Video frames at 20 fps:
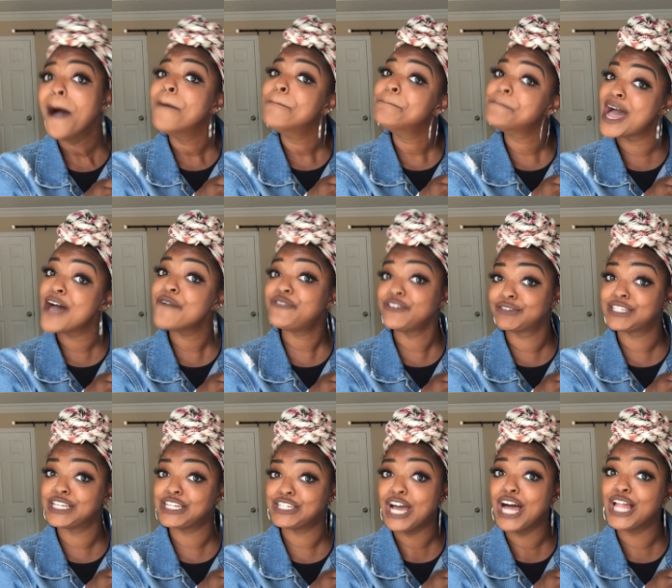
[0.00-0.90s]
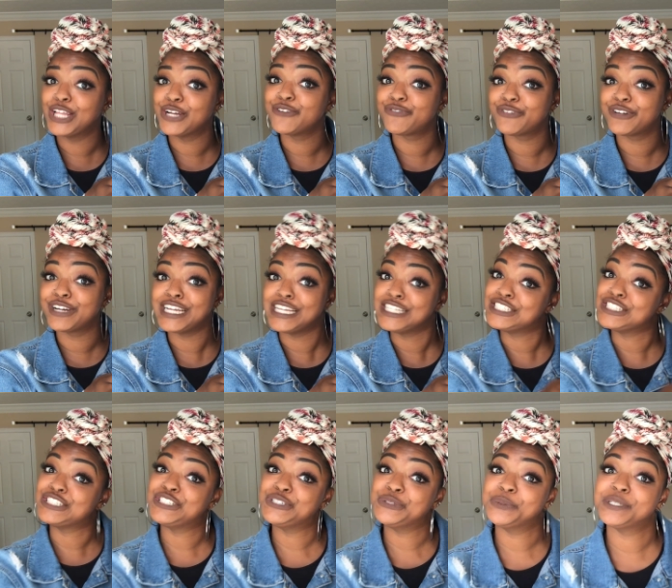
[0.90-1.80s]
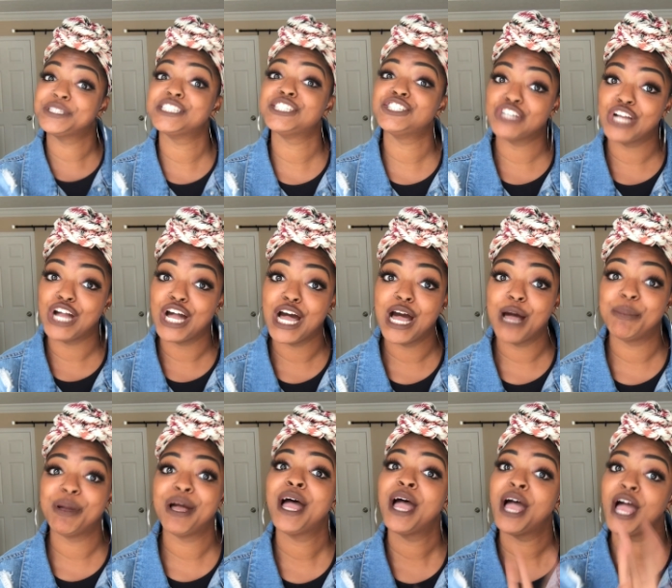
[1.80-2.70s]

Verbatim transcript: my $15 fridge is doing the job,